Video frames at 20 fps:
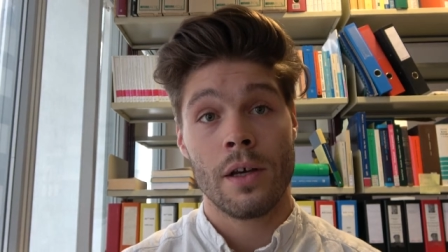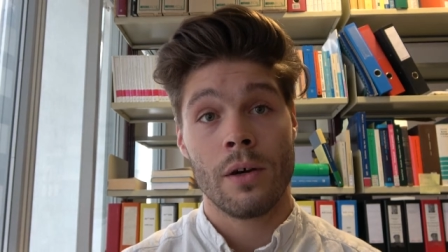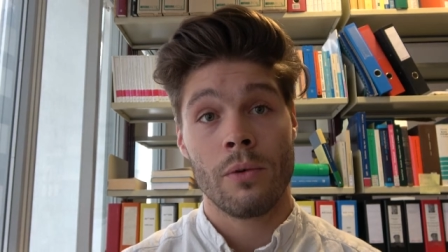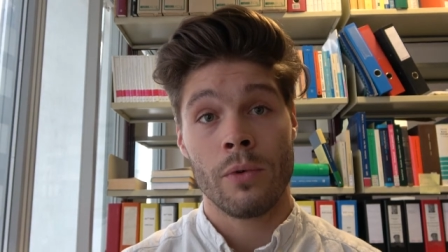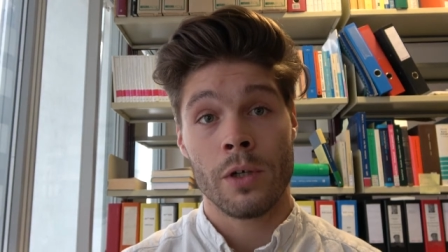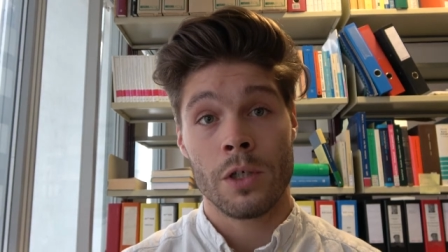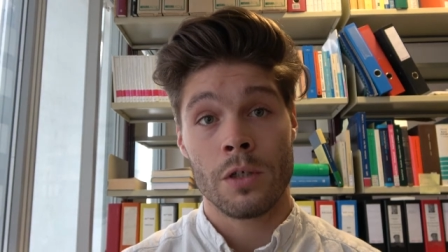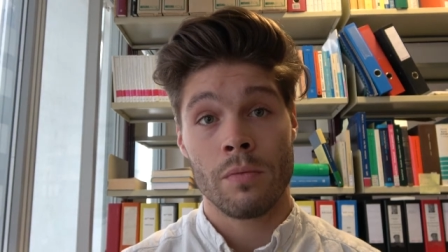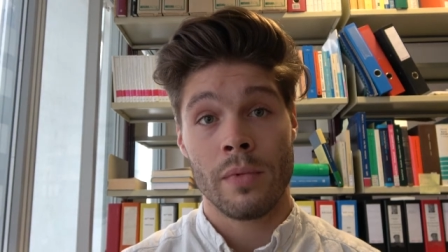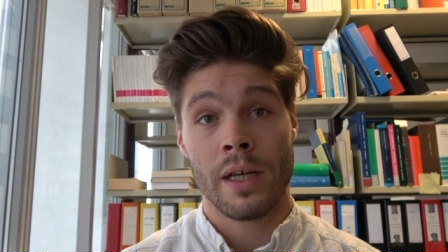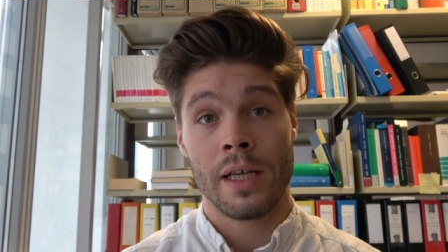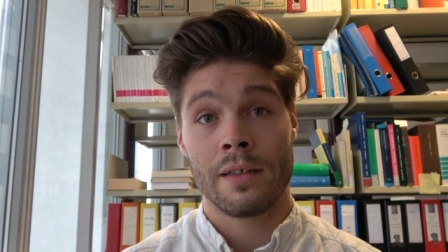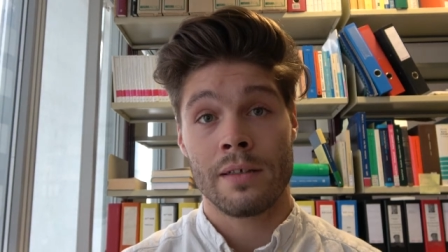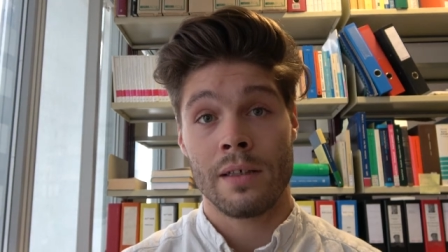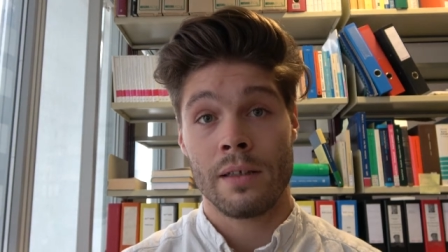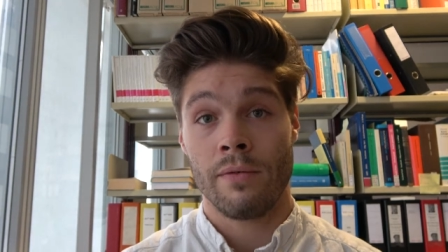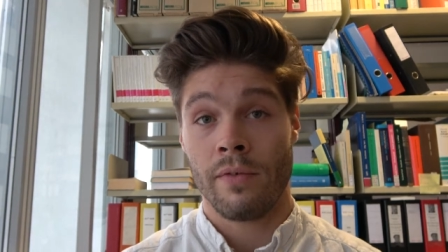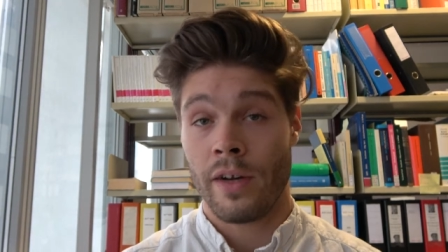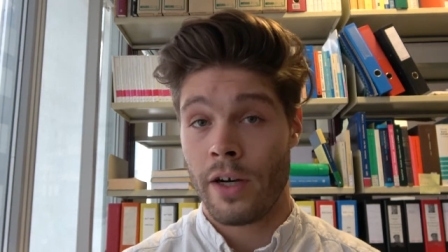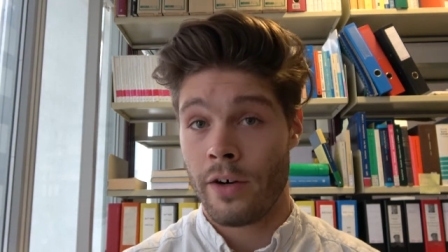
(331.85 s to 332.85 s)
which makes
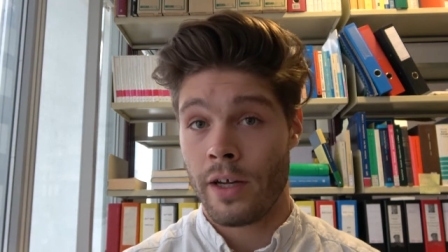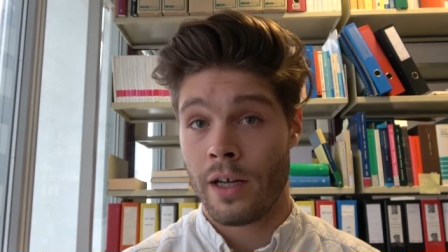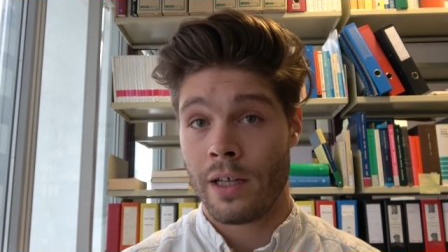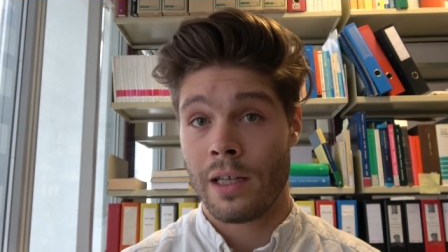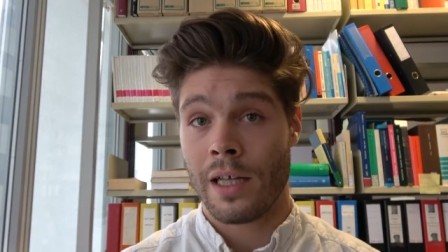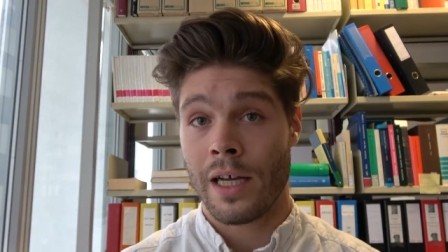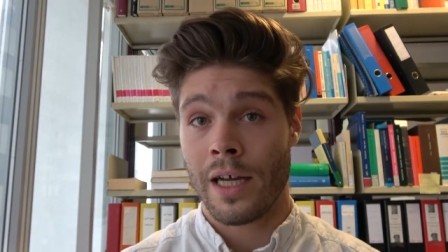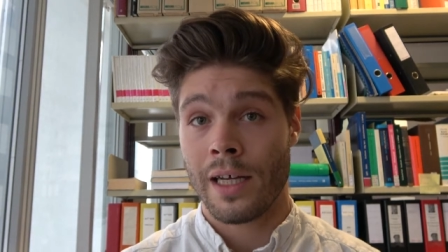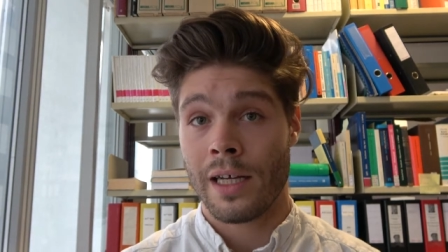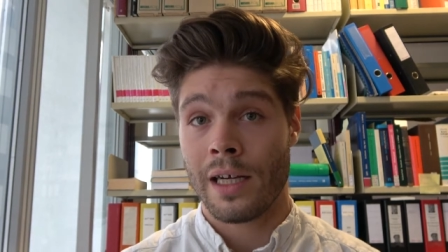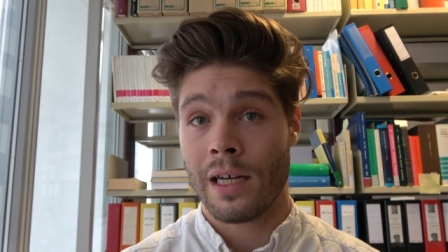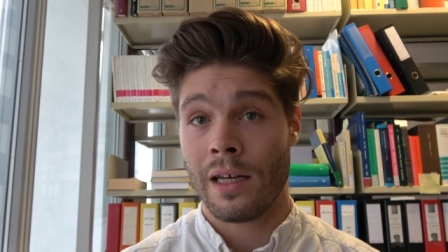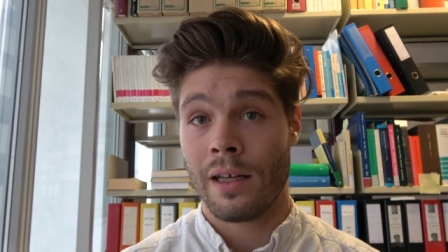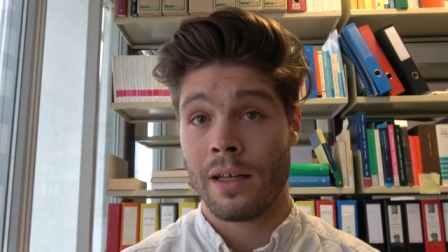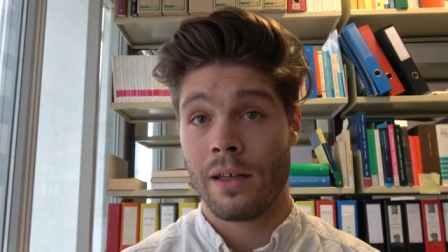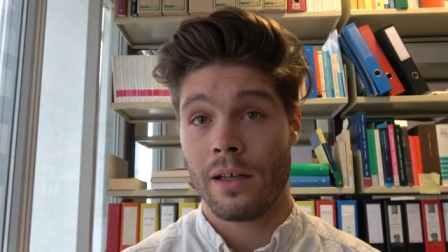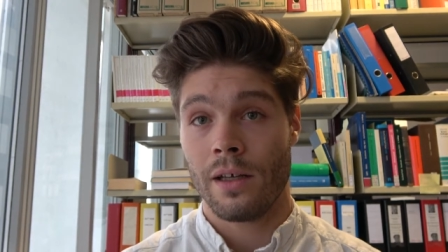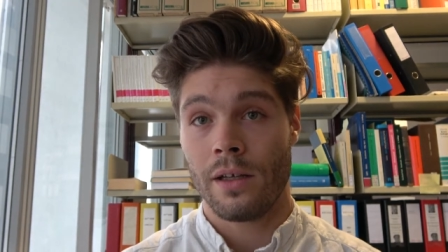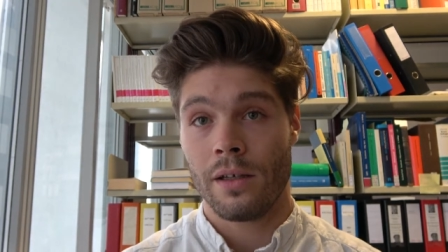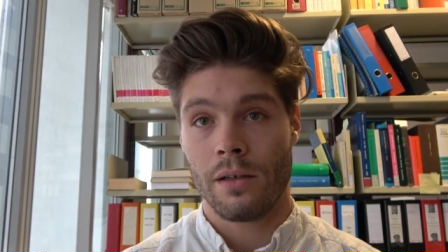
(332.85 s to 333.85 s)
it very
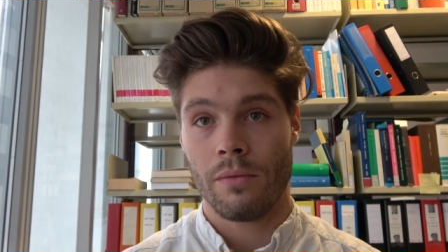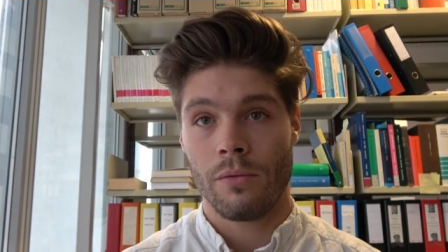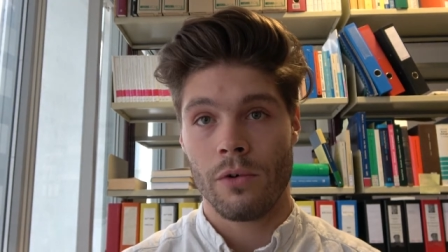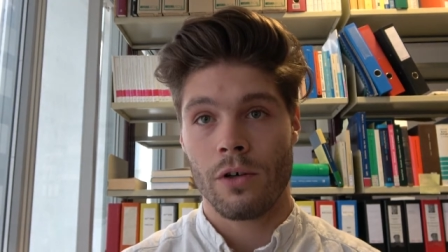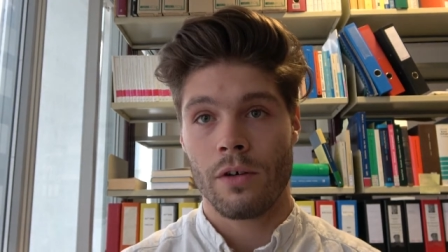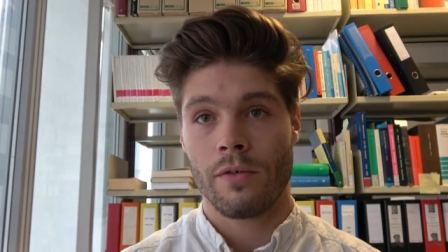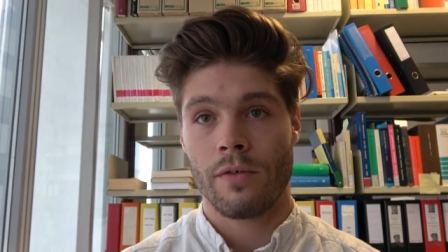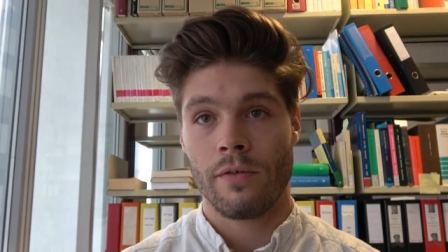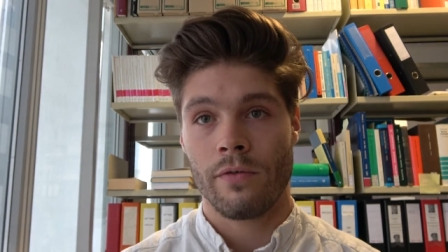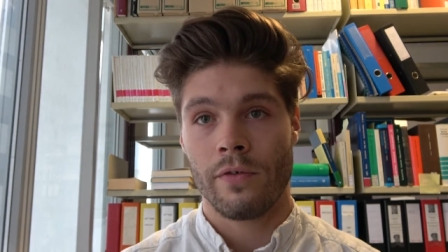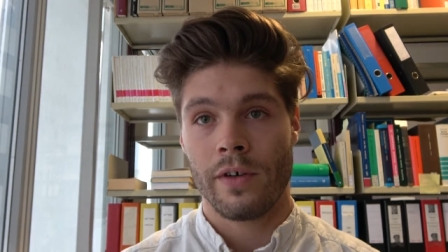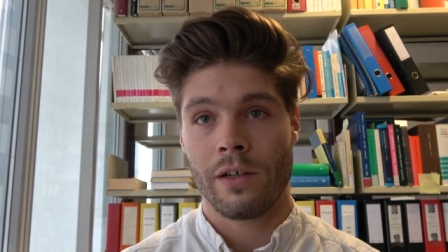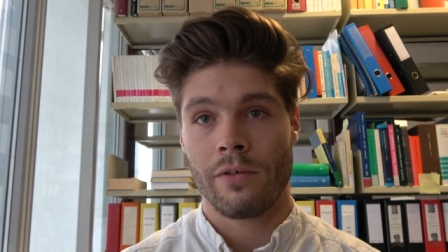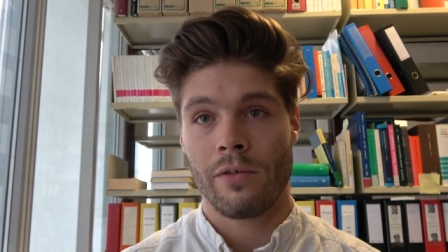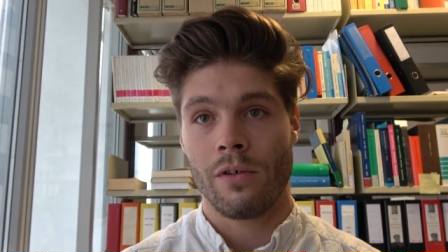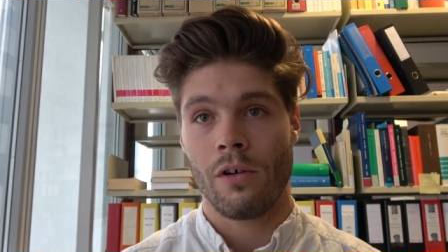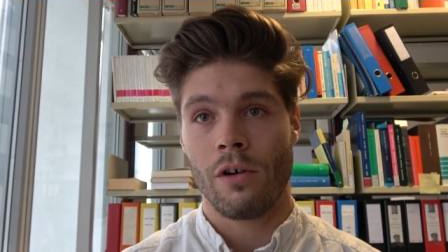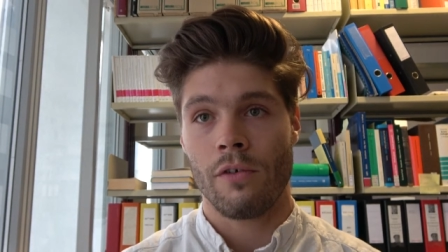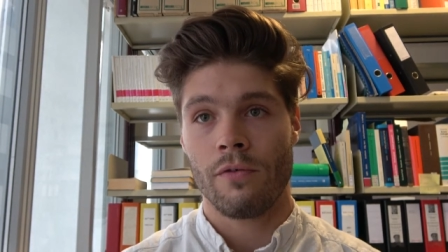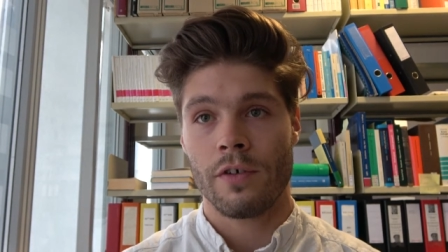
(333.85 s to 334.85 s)
unlikely, in the word of the
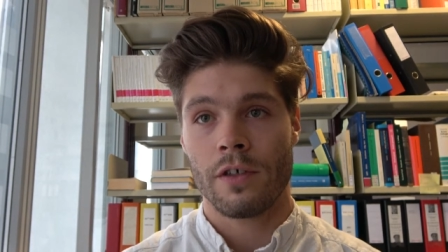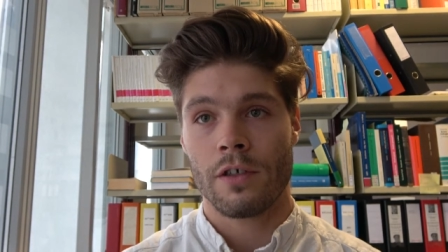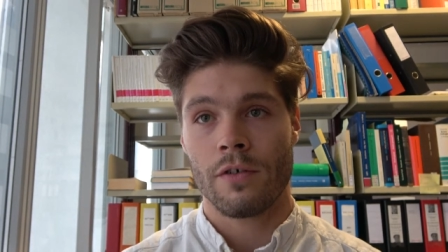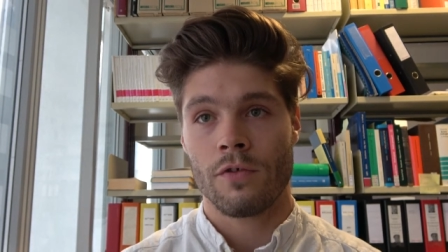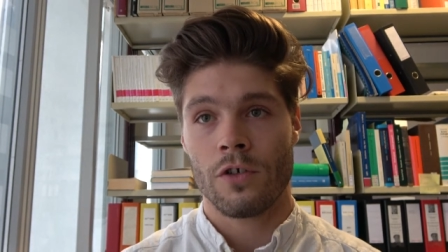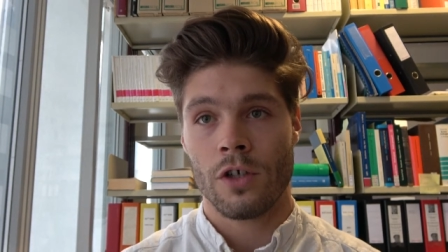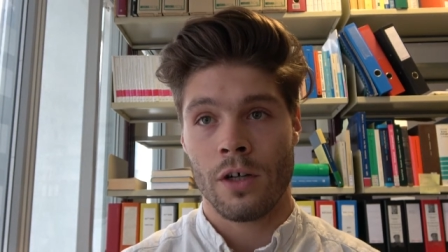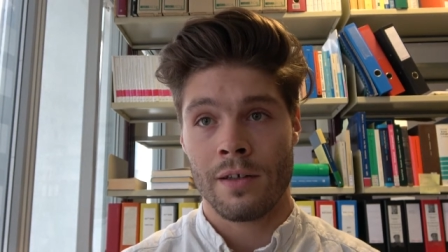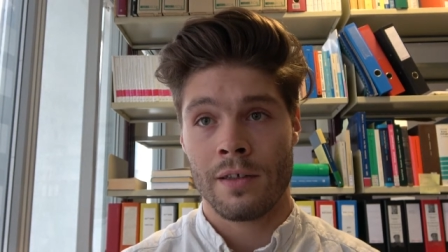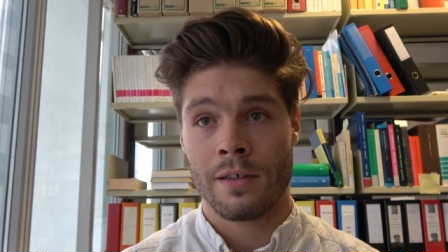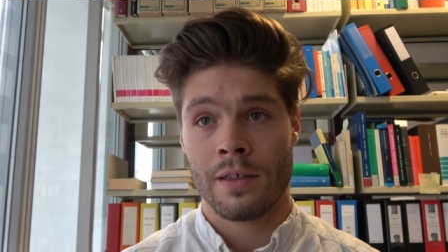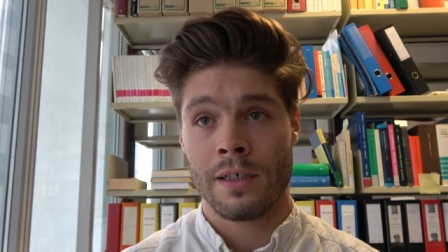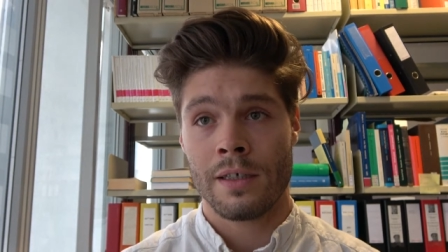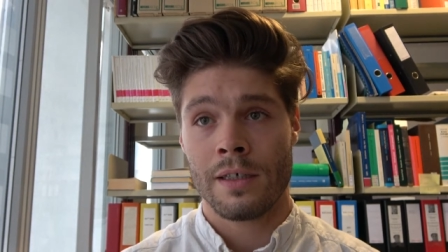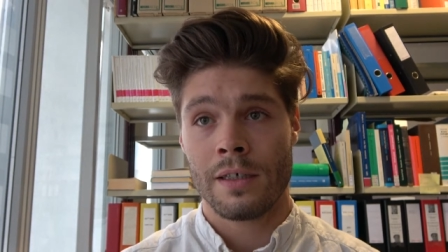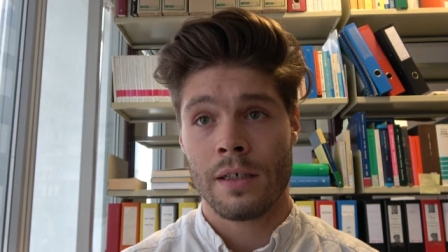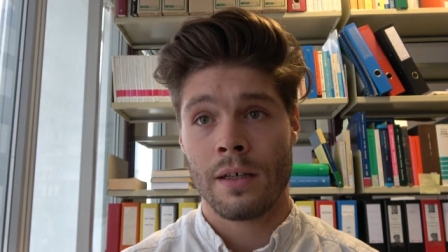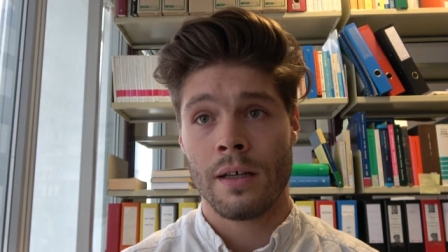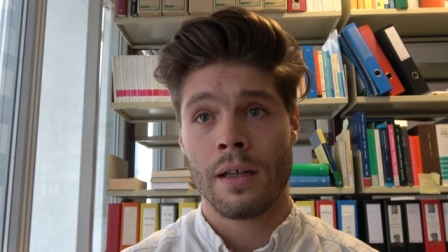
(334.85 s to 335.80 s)
Federal Office of Justice,